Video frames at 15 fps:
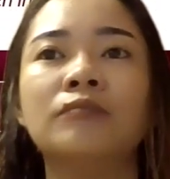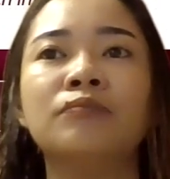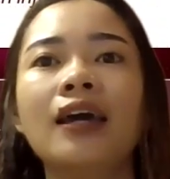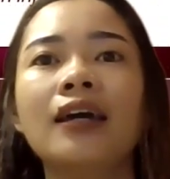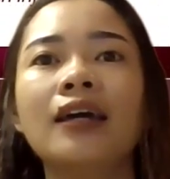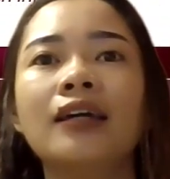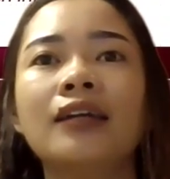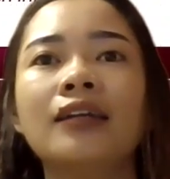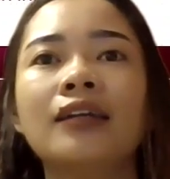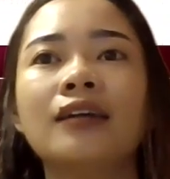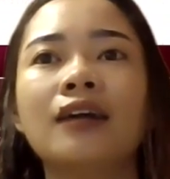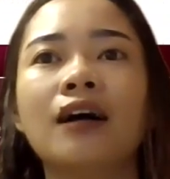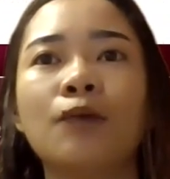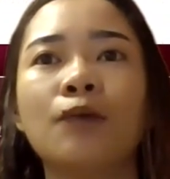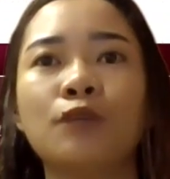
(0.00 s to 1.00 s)

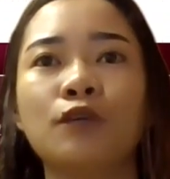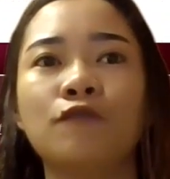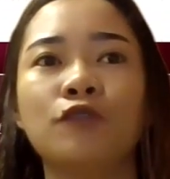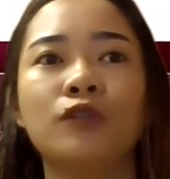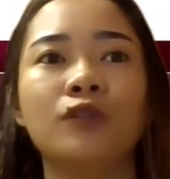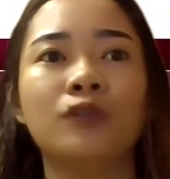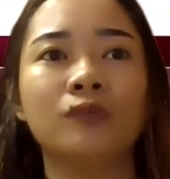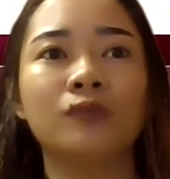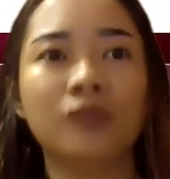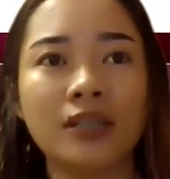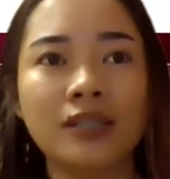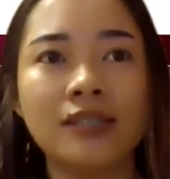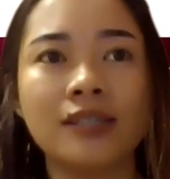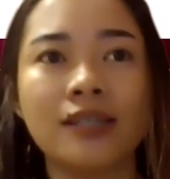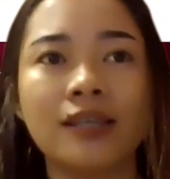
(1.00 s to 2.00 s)
And if you
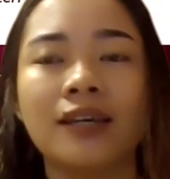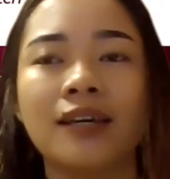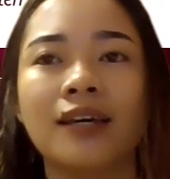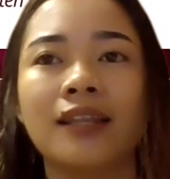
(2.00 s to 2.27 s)
notice